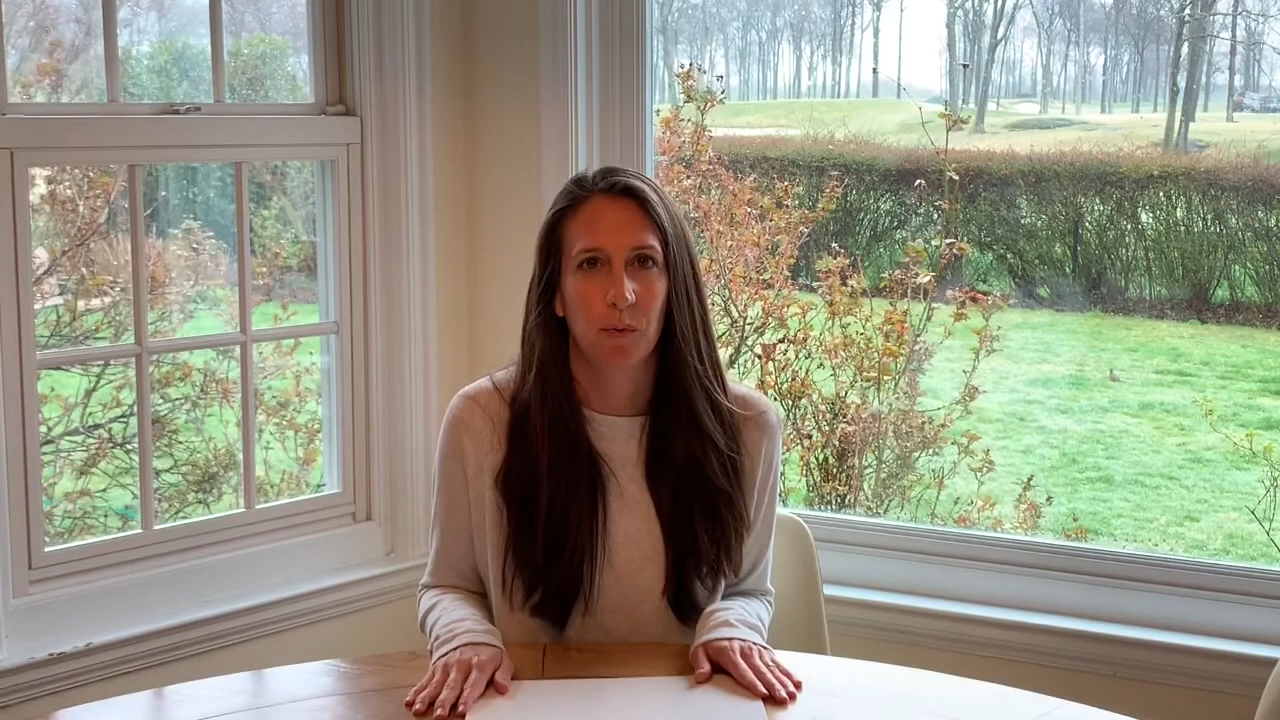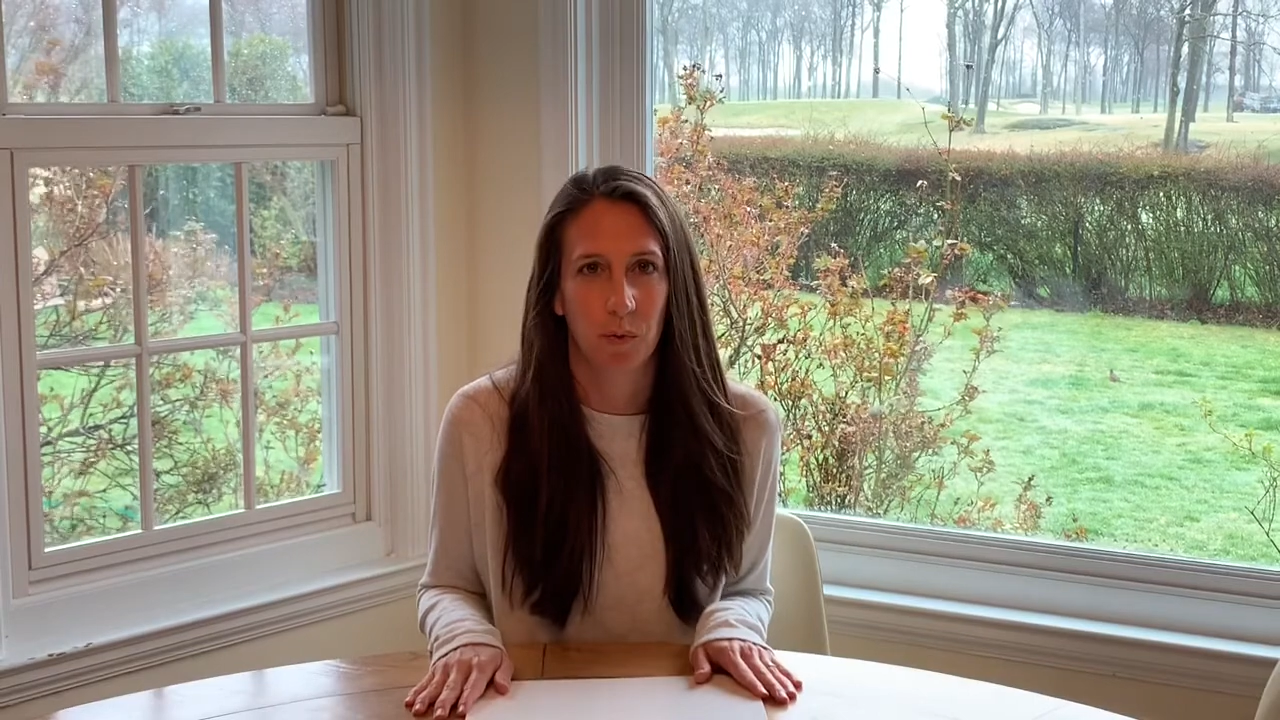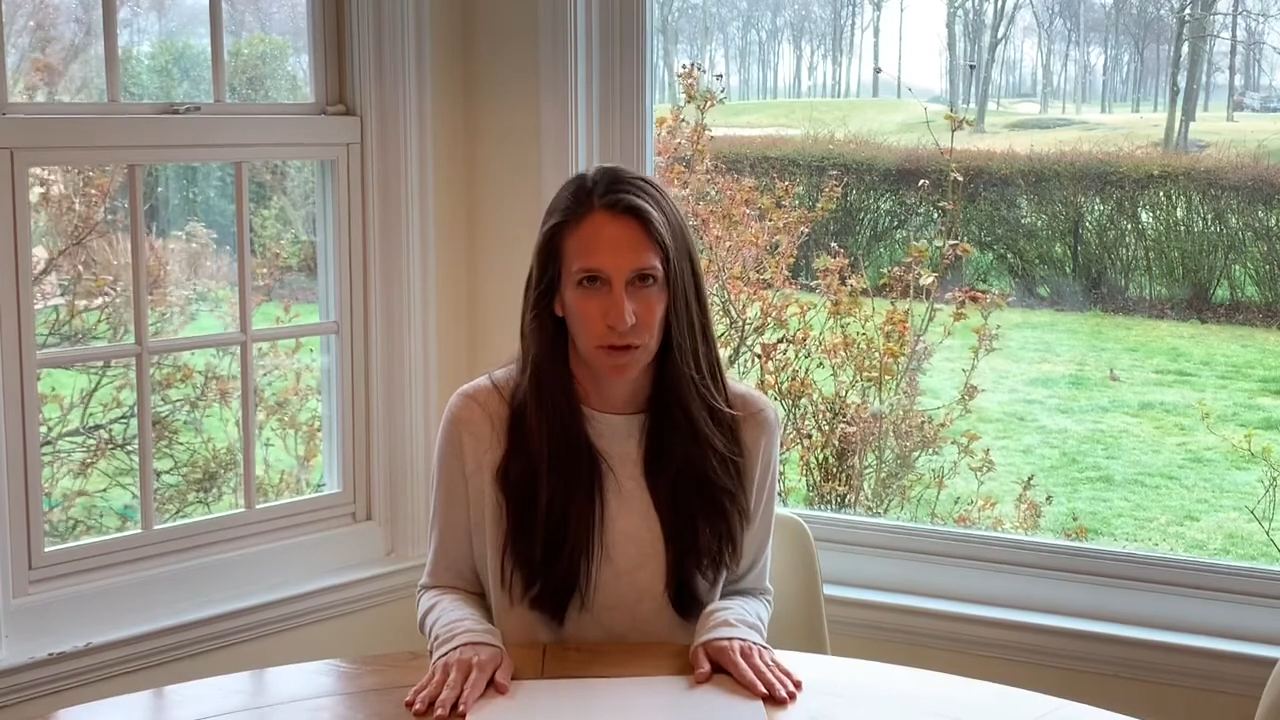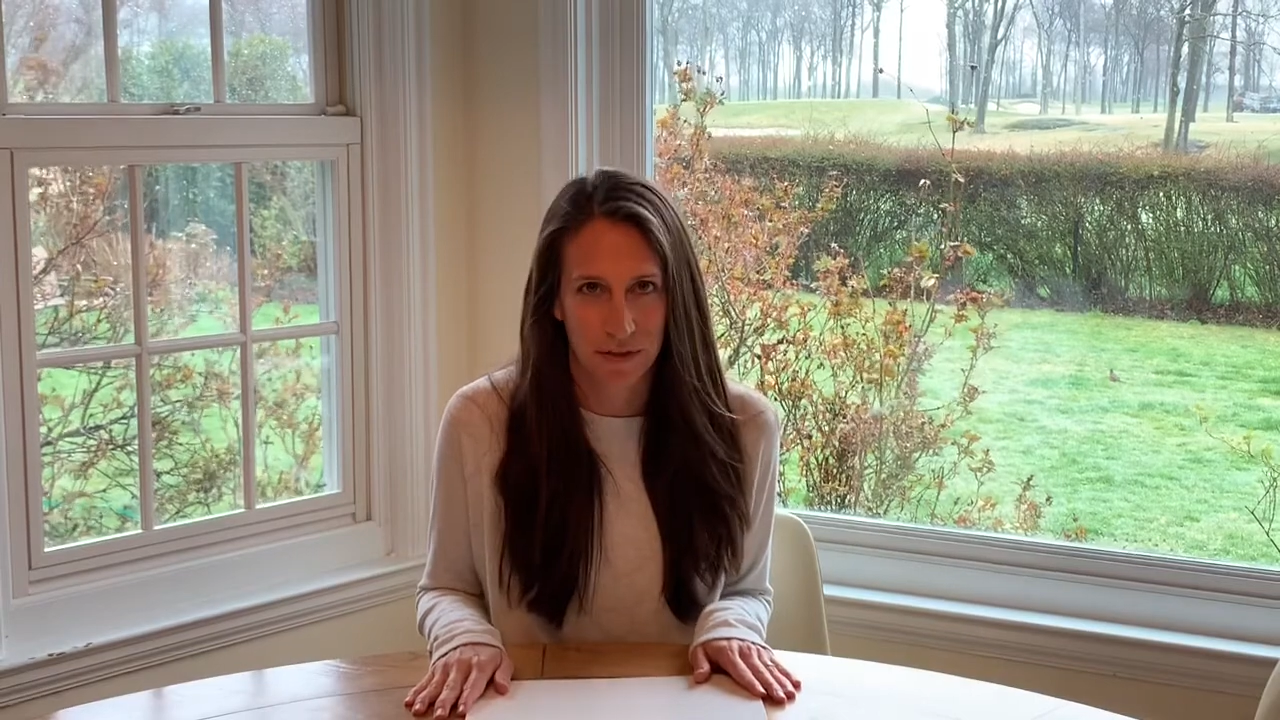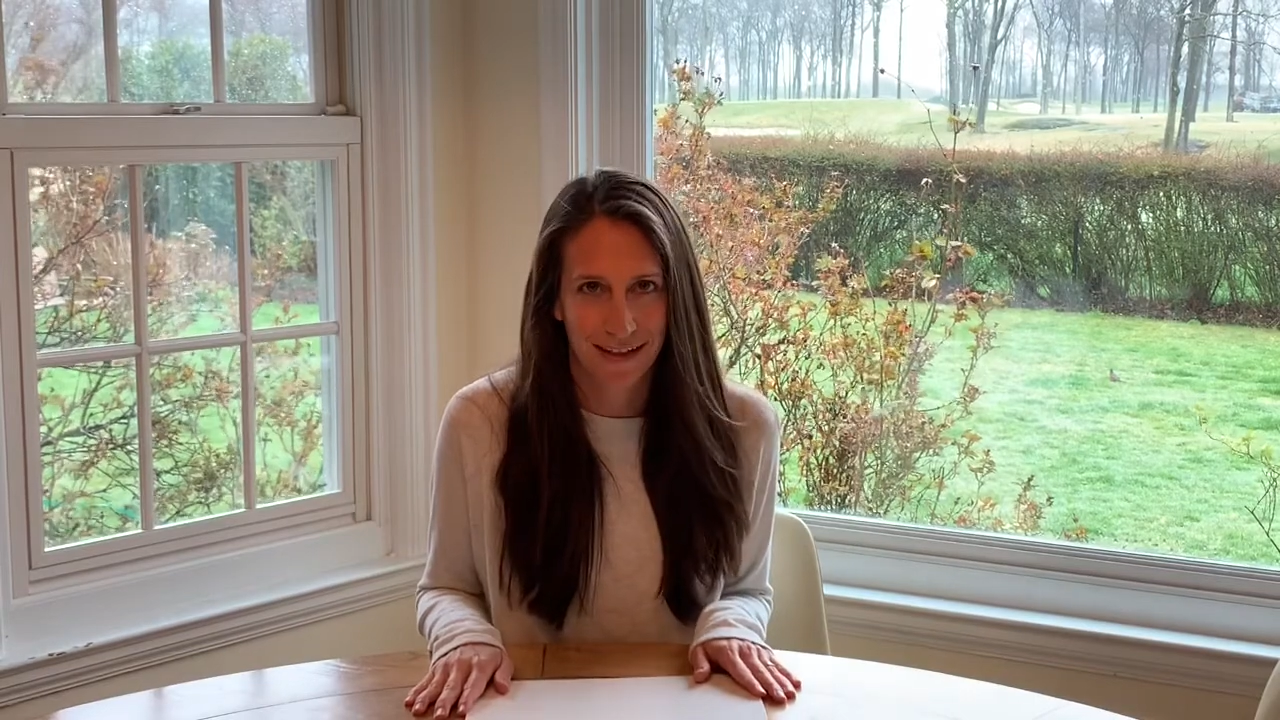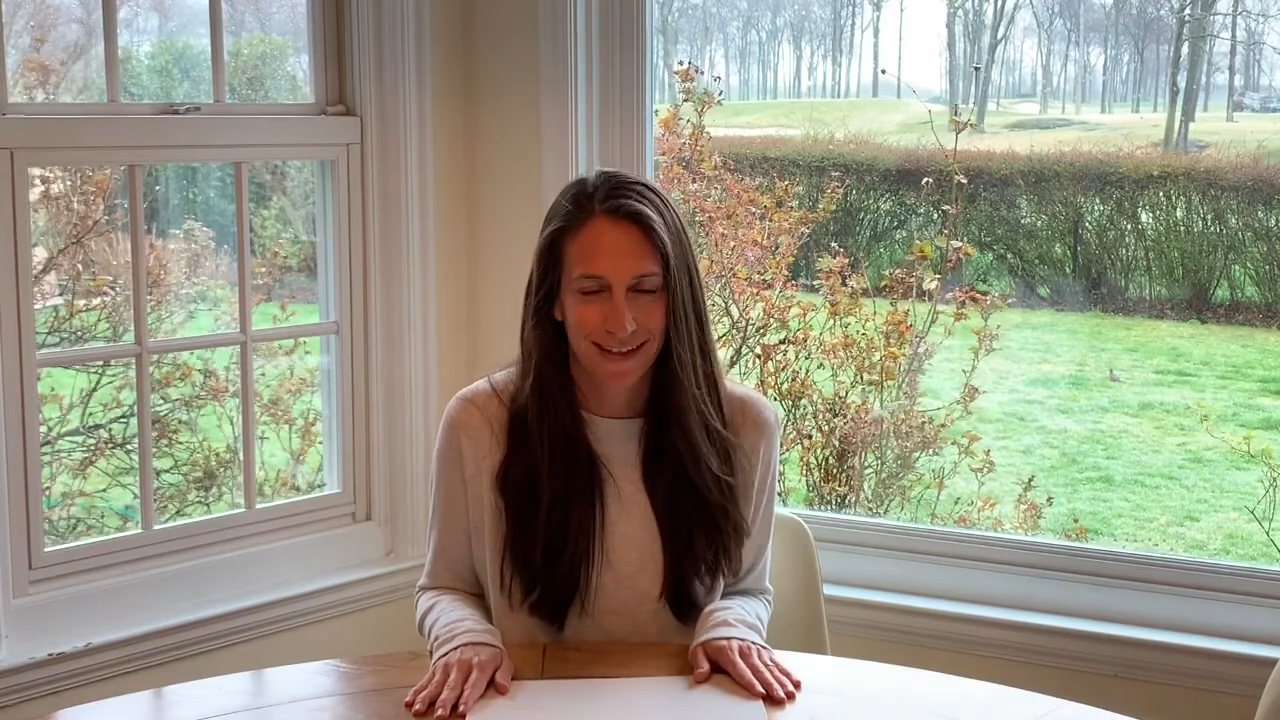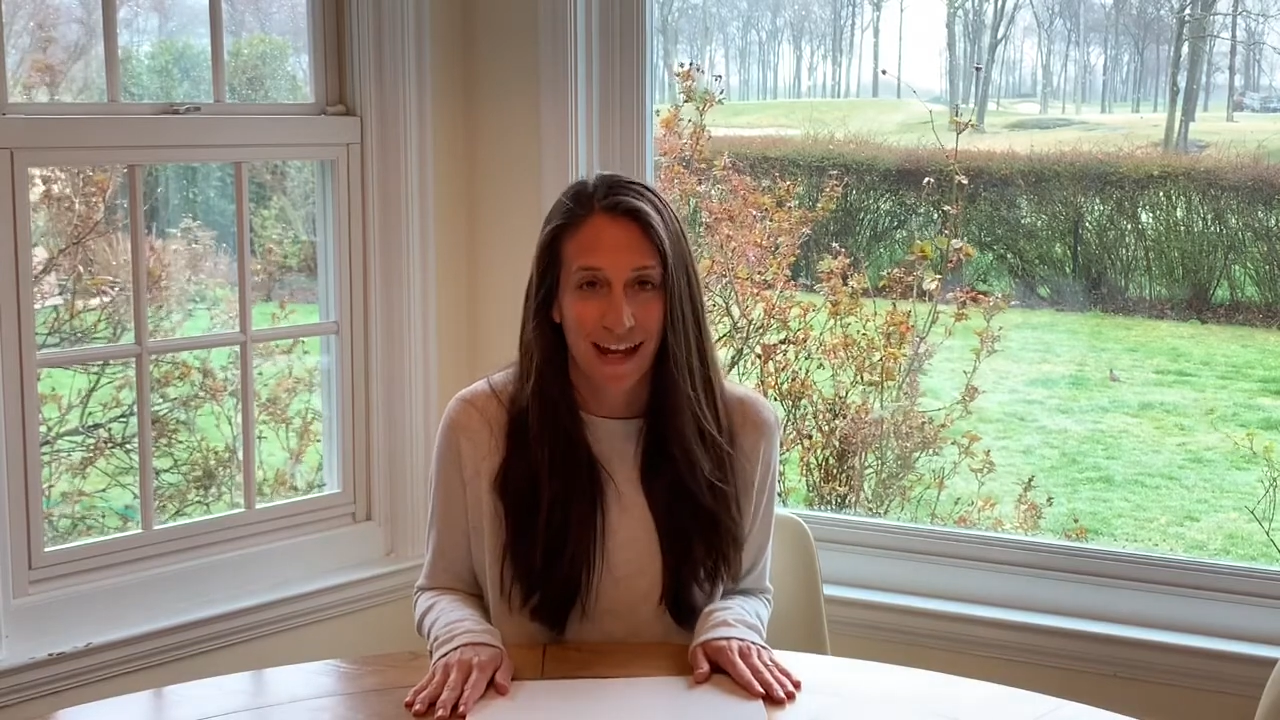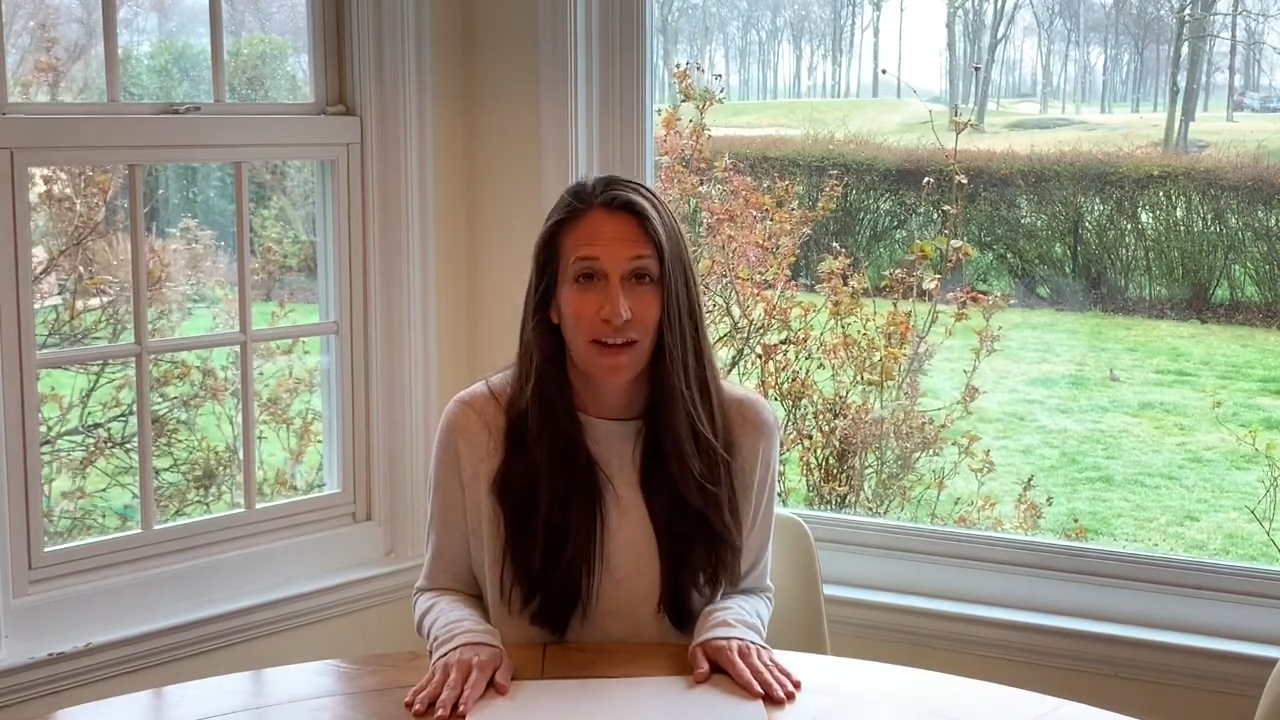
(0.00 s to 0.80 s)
words.